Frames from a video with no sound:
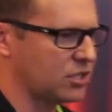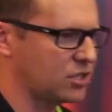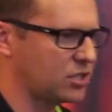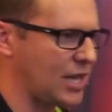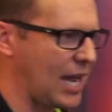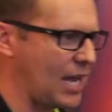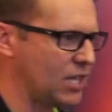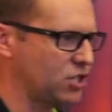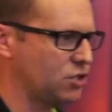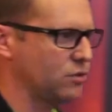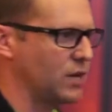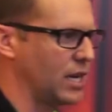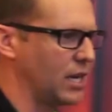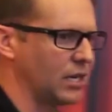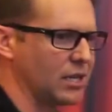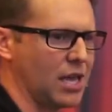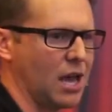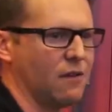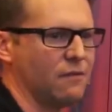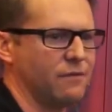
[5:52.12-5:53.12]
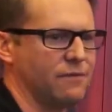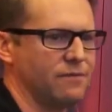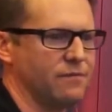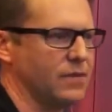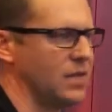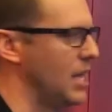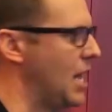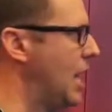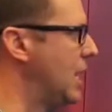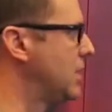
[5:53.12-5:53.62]
saturating that
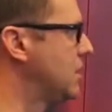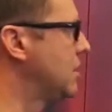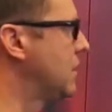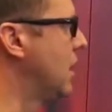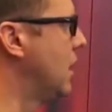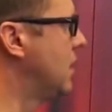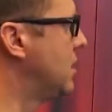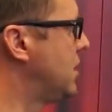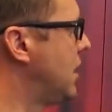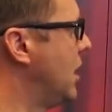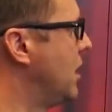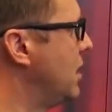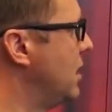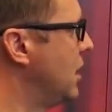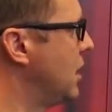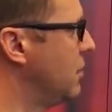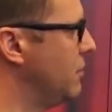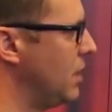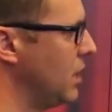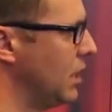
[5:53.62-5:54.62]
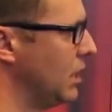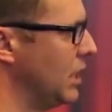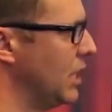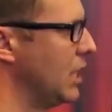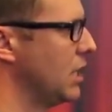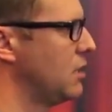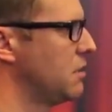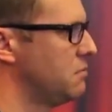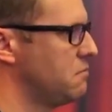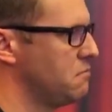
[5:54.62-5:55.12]
10 gigabit
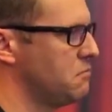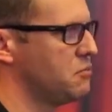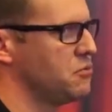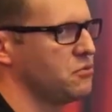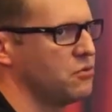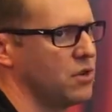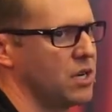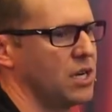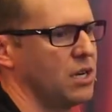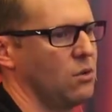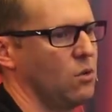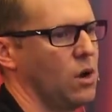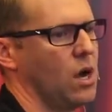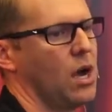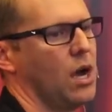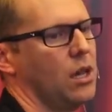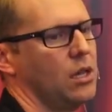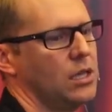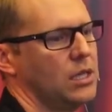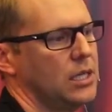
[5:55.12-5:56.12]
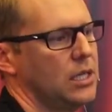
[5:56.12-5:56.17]
link pretty well.